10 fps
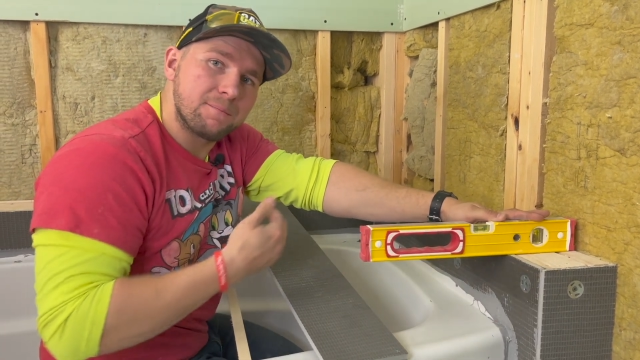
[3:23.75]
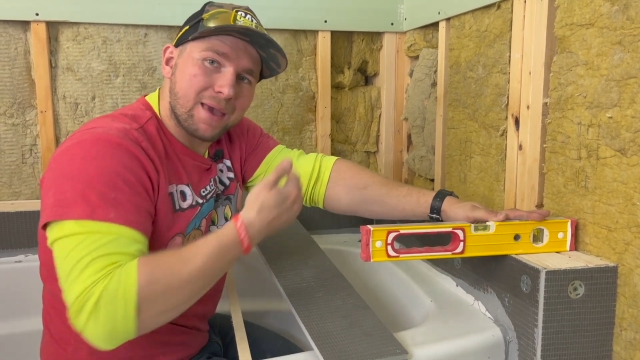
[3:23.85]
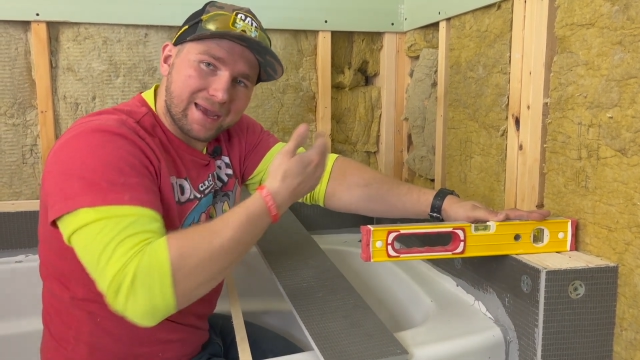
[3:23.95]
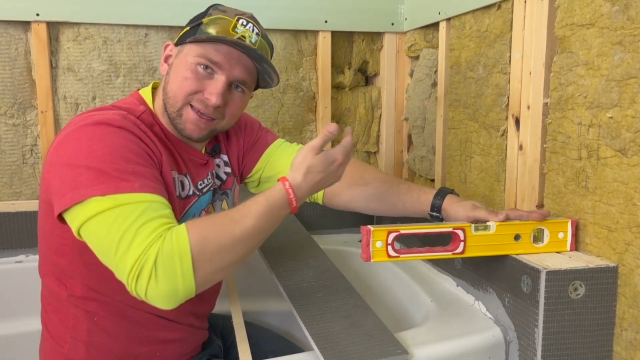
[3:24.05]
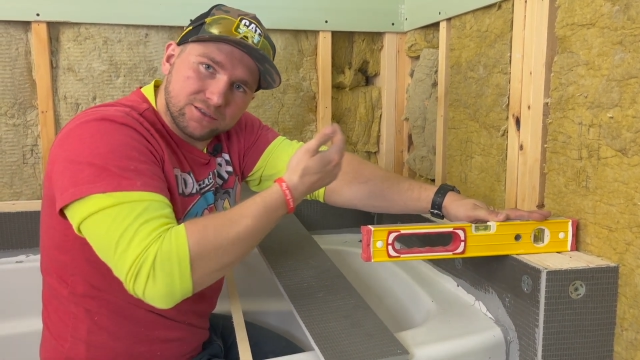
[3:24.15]

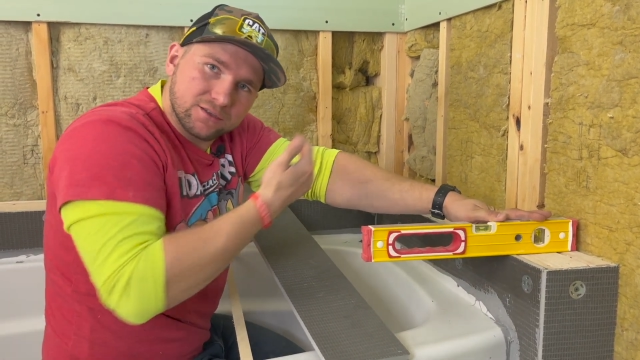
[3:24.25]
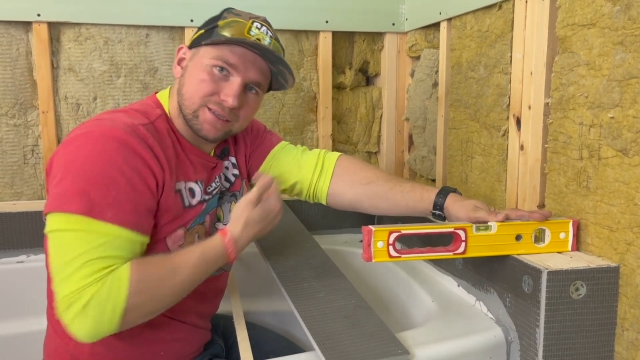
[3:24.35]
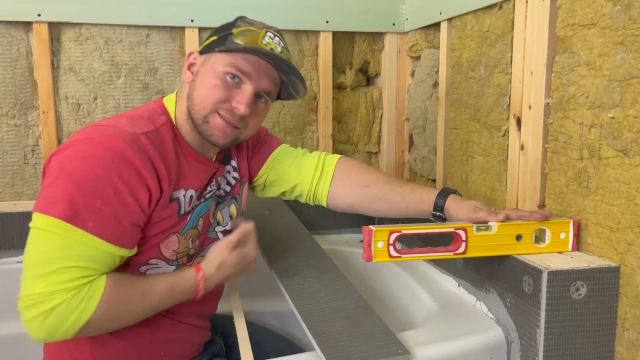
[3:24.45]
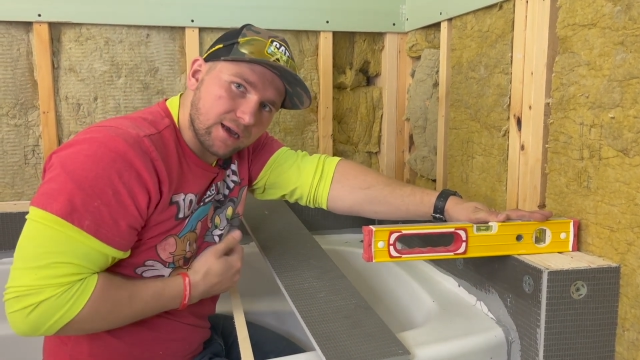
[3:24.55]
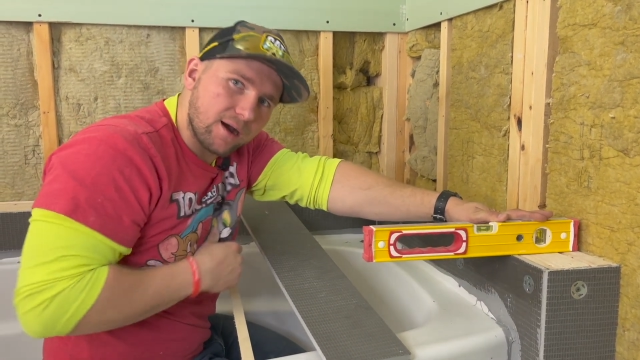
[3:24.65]
back into
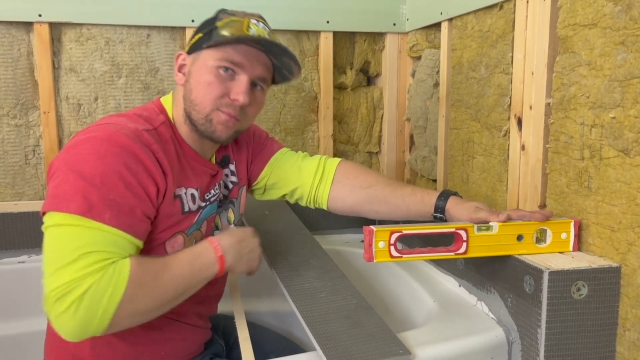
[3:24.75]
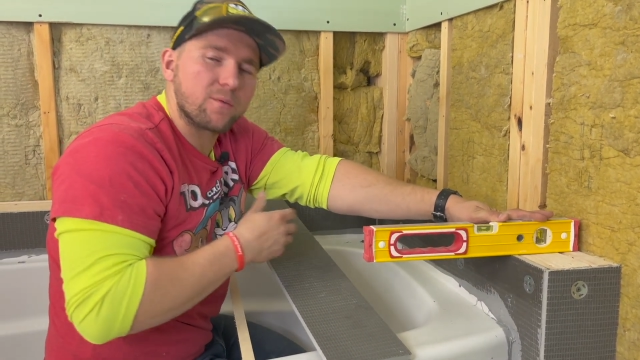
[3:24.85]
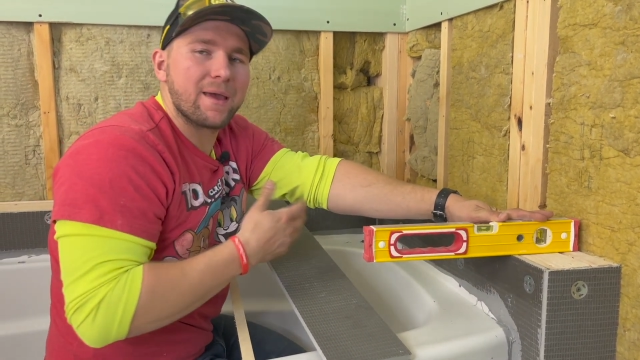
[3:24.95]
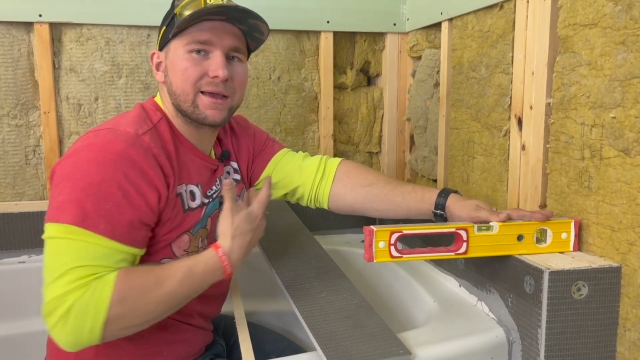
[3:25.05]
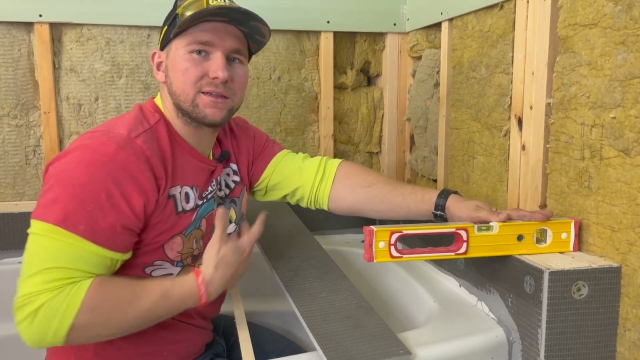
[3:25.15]
the tub
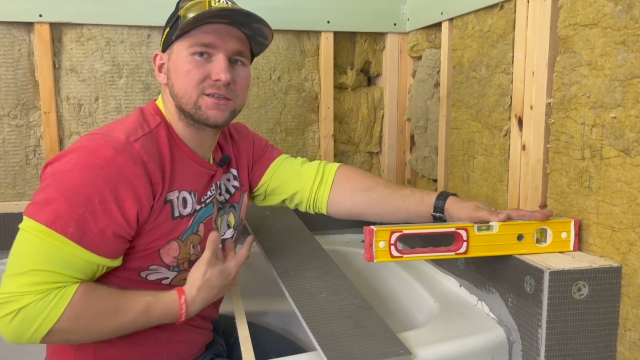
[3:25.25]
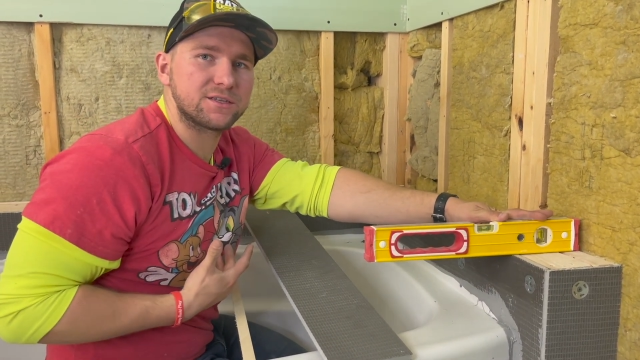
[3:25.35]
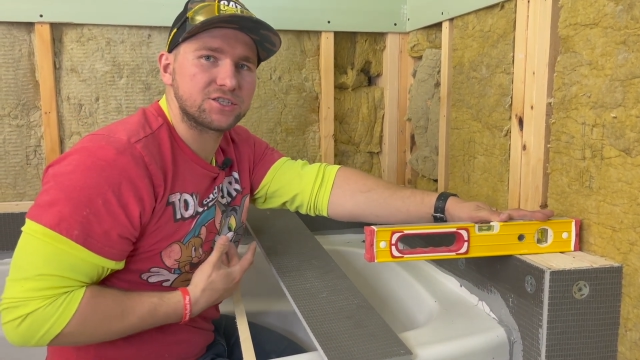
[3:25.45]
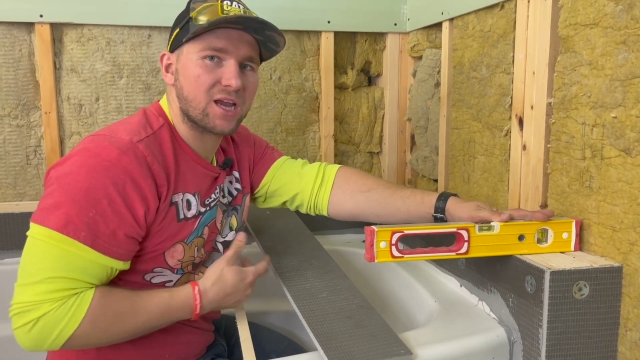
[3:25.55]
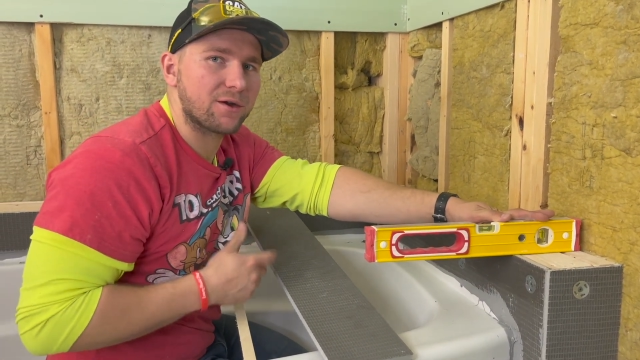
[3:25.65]
or back into
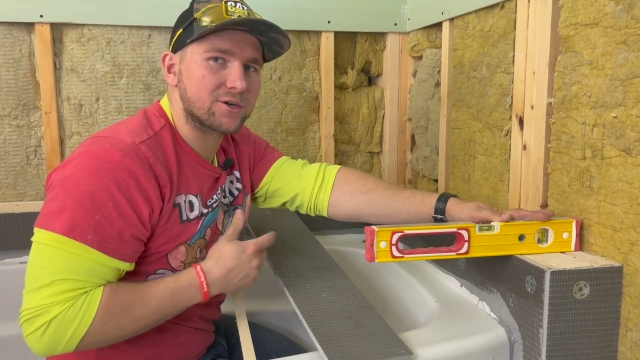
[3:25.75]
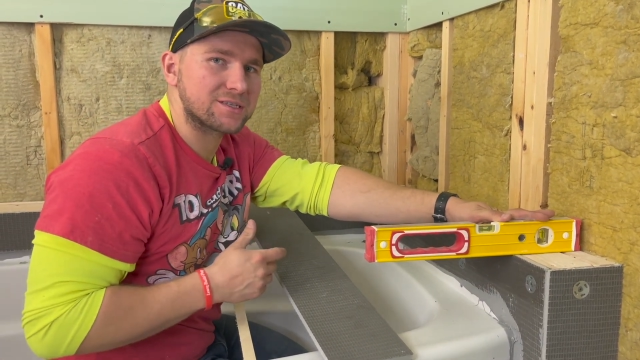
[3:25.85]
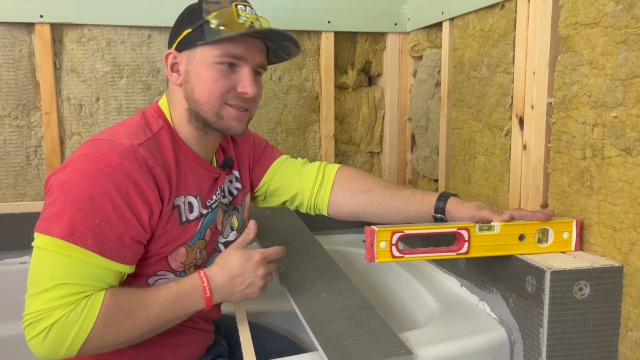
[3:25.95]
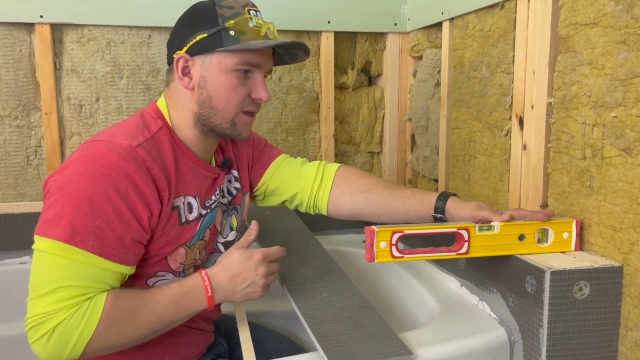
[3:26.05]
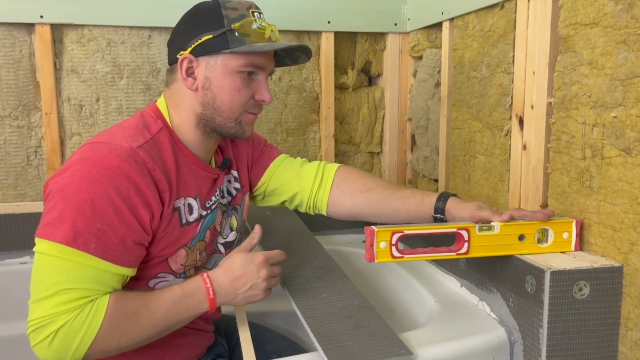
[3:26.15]
the shower
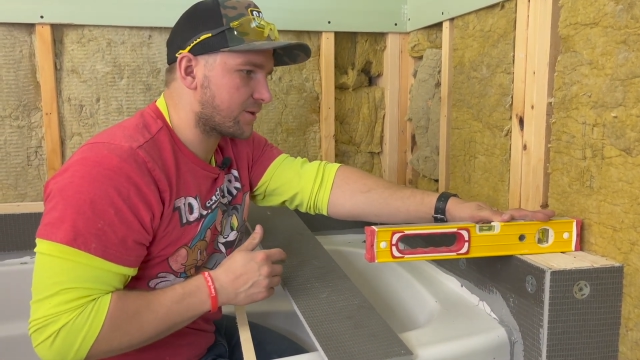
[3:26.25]
itself,